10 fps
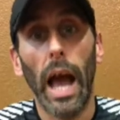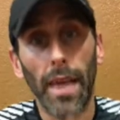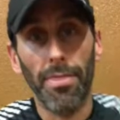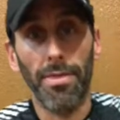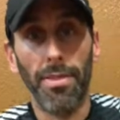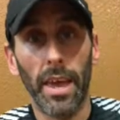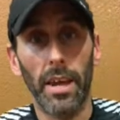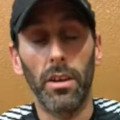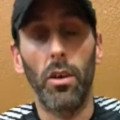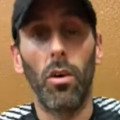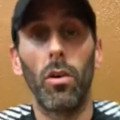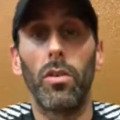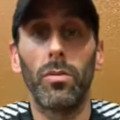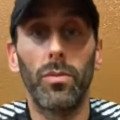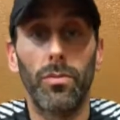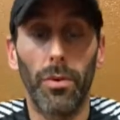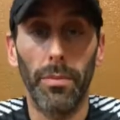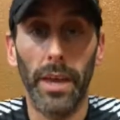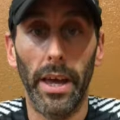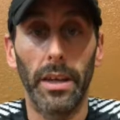and then on
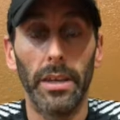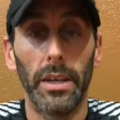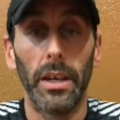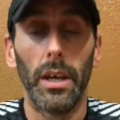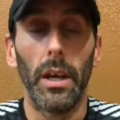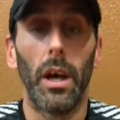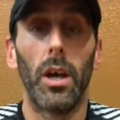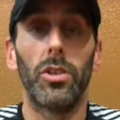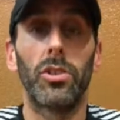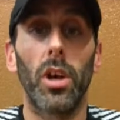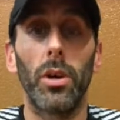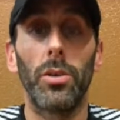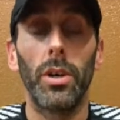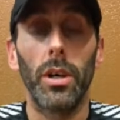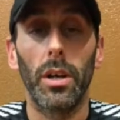from there. So